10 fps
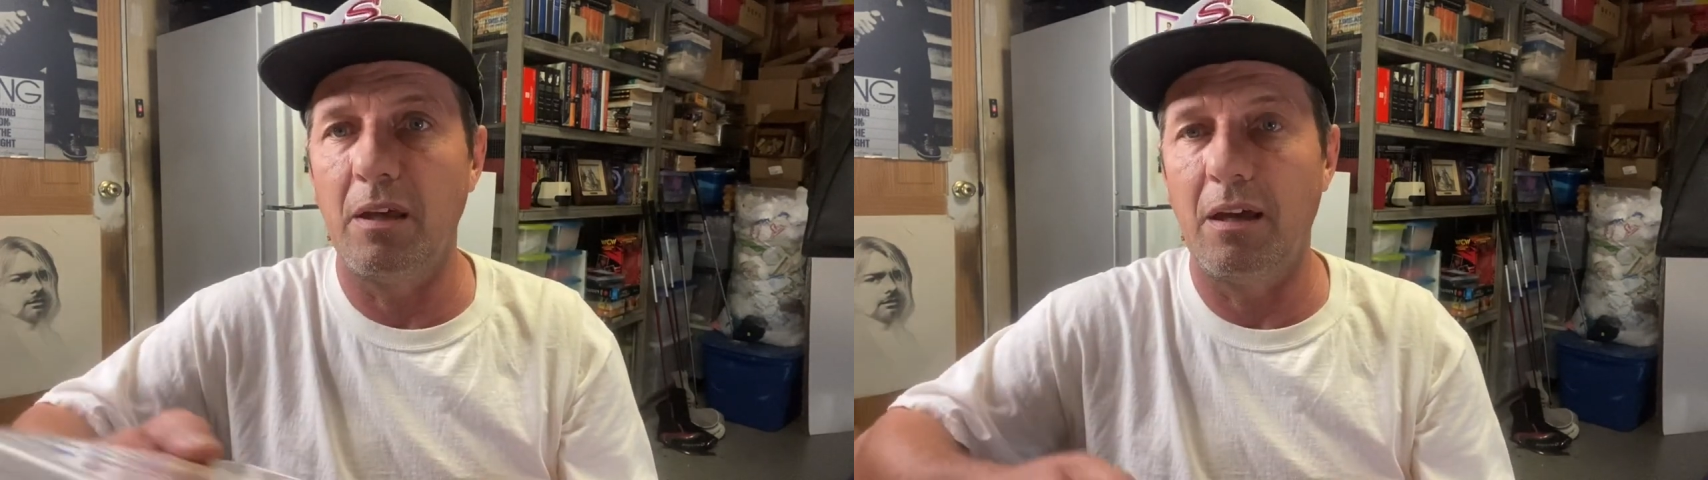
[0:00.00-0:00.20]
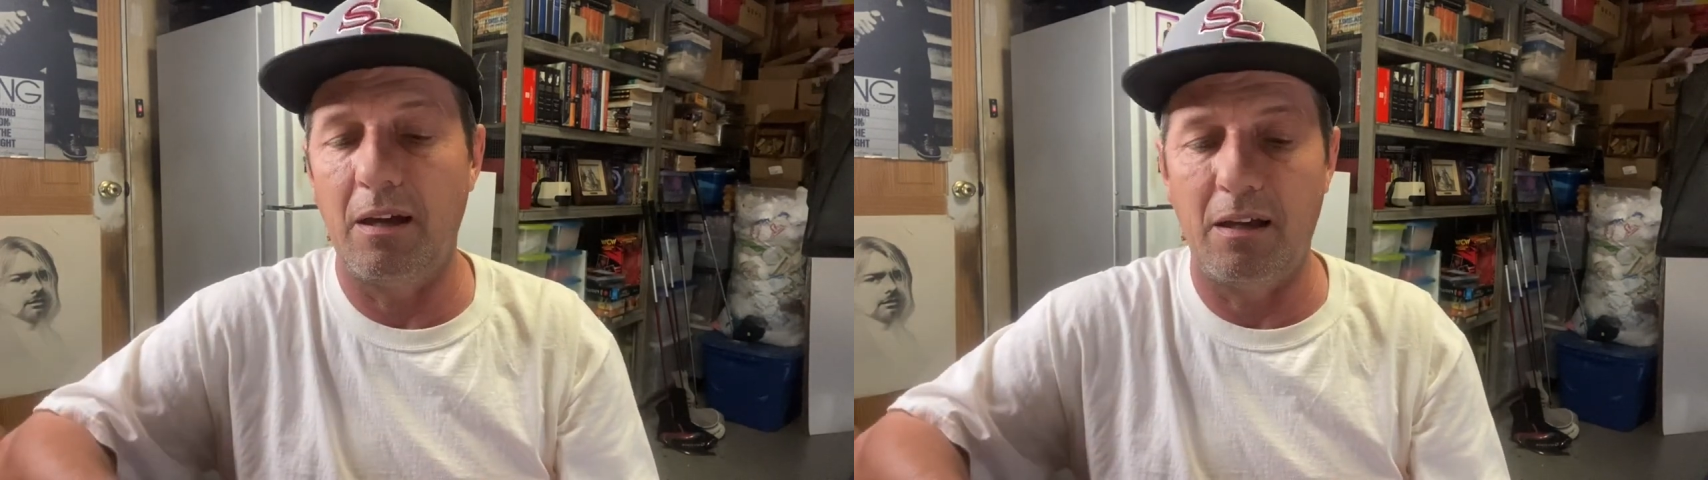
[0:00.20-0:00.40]

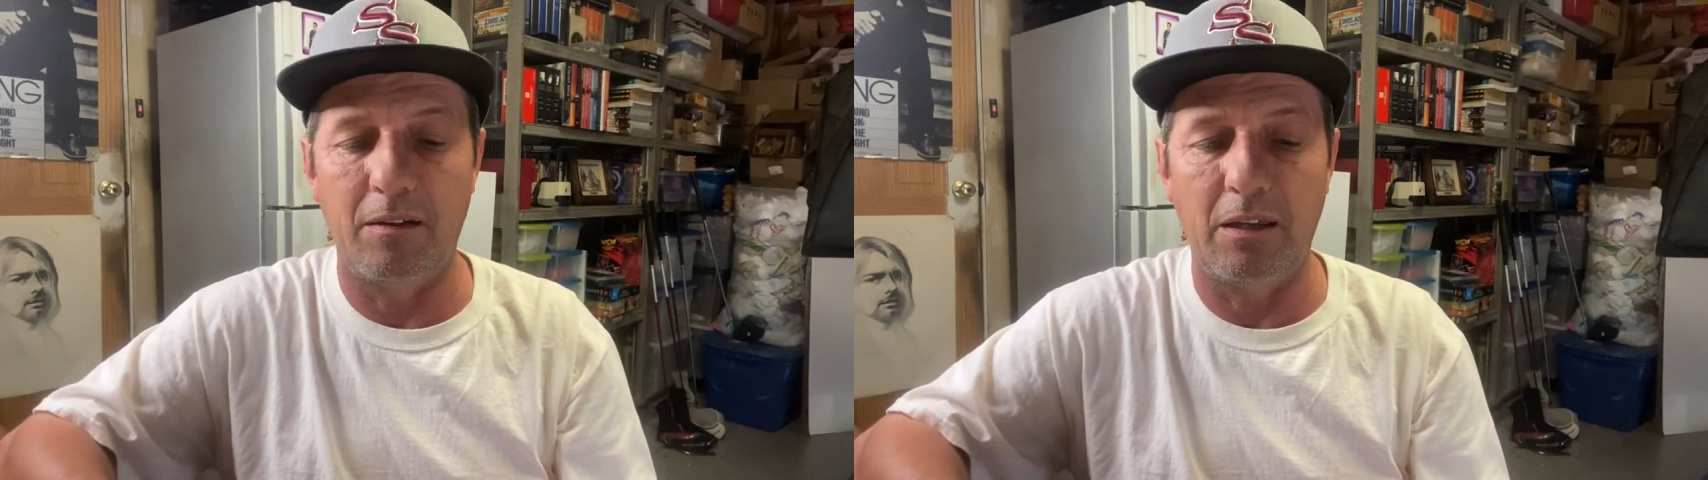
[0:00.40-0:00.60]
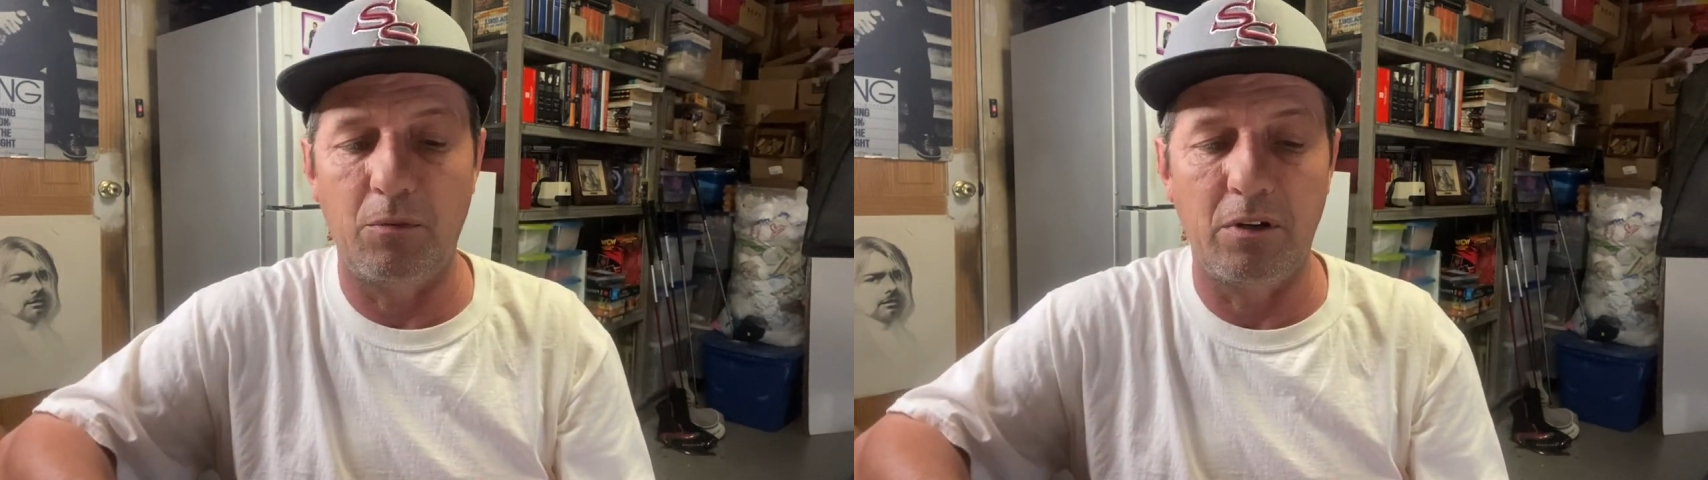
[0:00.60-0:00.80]

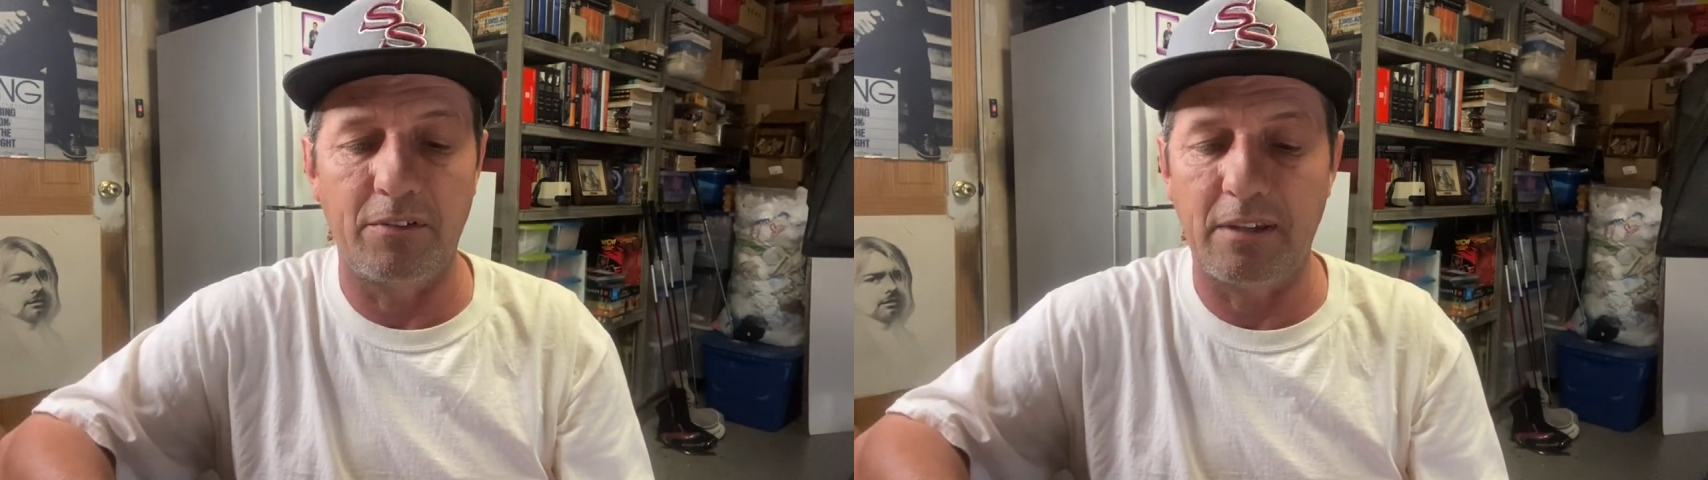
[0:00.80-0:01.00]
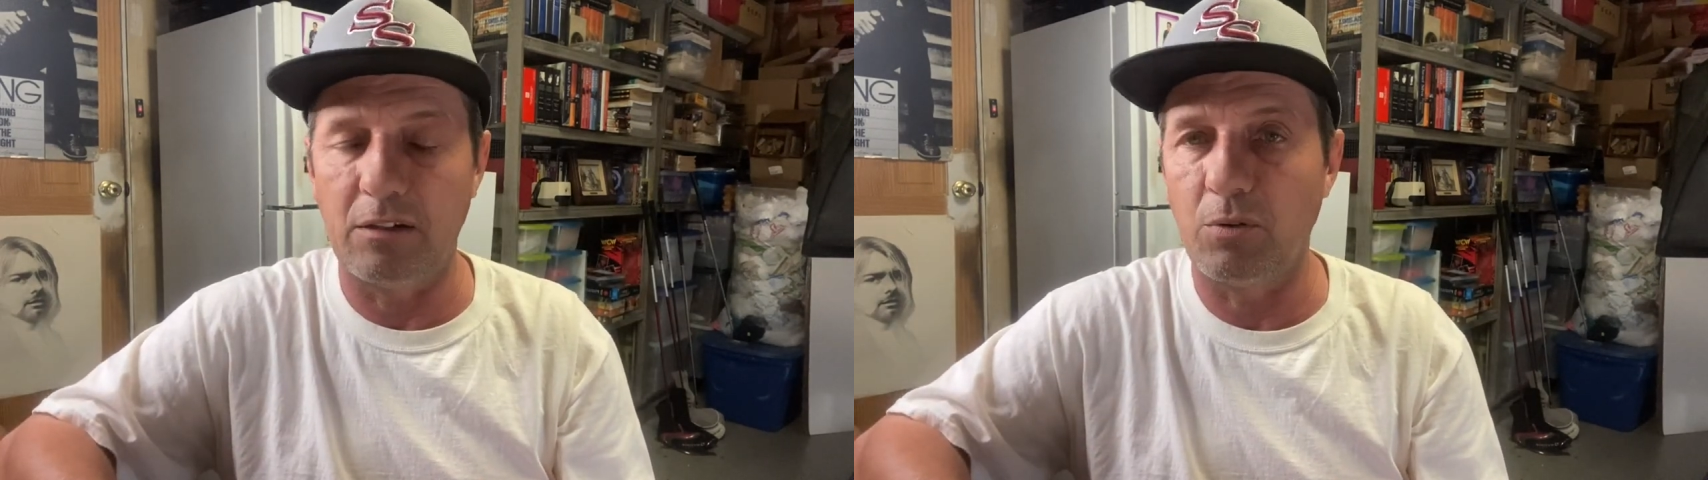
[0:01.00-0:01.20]
and they won't even
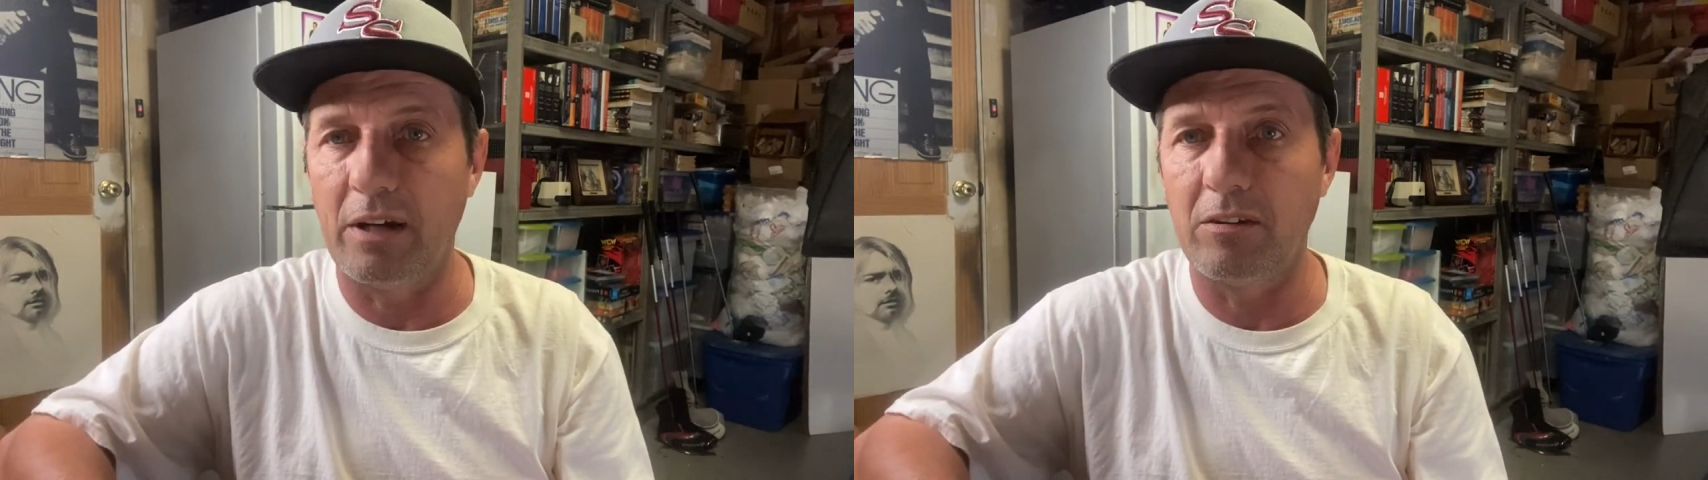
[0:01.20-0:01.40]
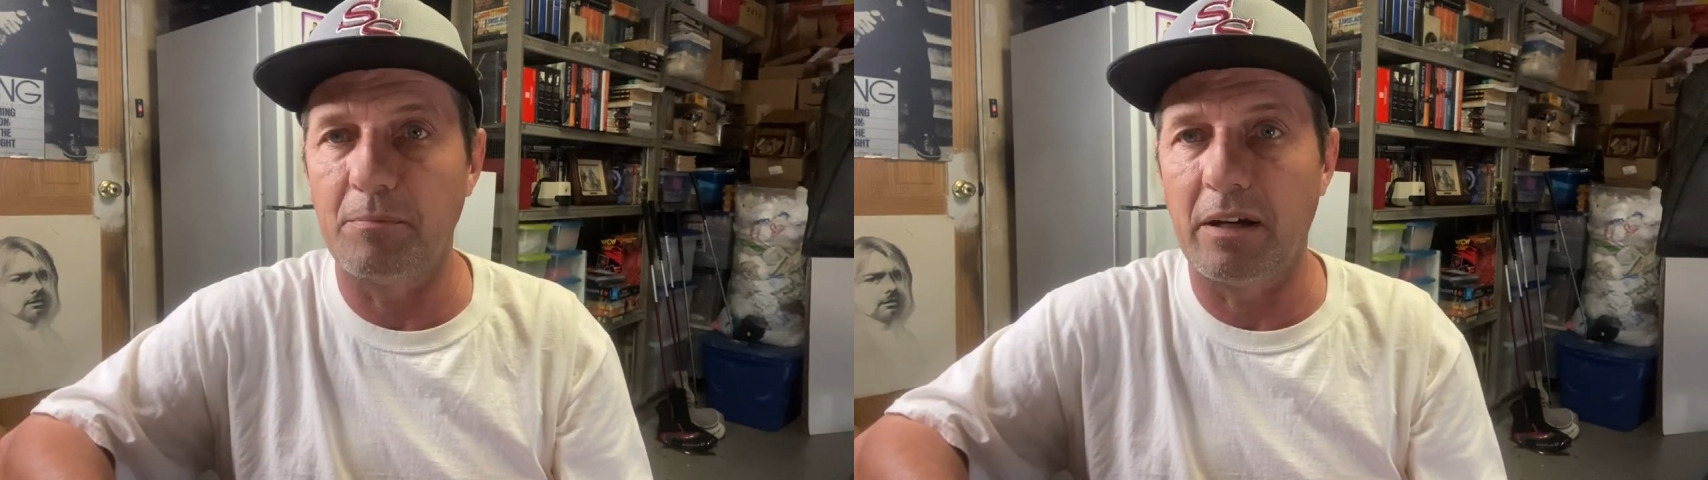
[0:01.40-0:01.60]
think
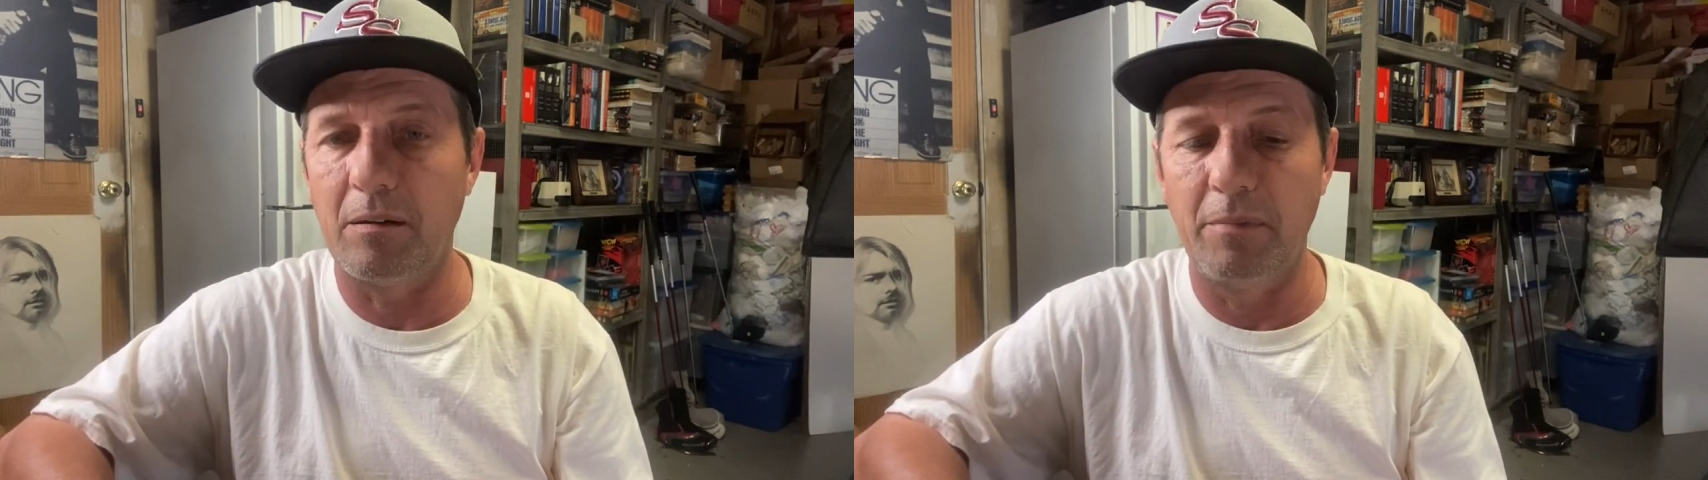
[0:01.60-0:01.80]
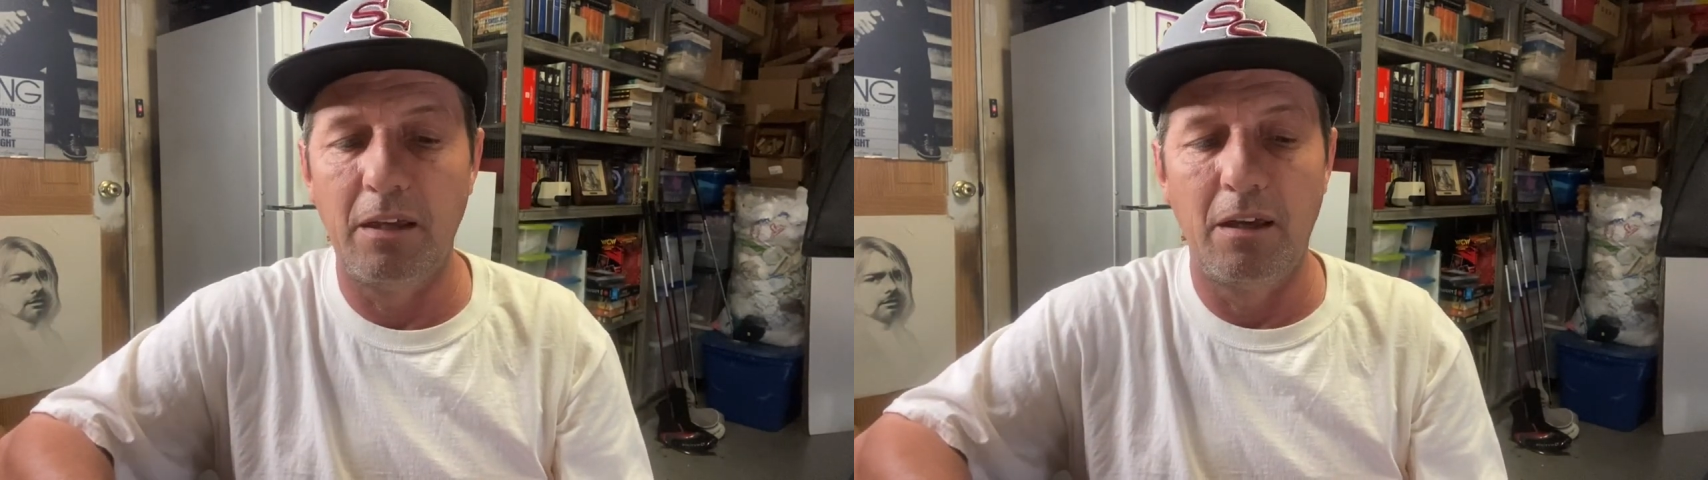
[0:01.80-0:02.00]
twice about them,